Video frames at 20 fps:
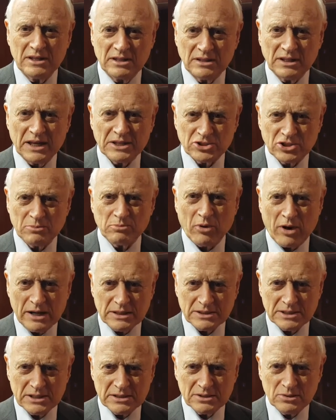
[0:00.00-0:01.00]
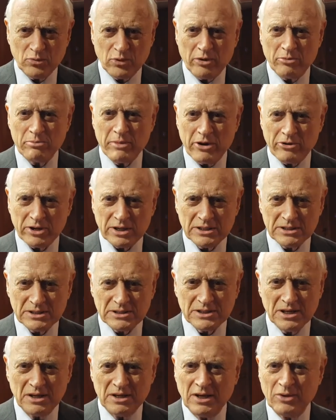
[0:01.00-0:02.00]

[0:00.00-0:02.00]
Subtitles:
election process. We're Americans.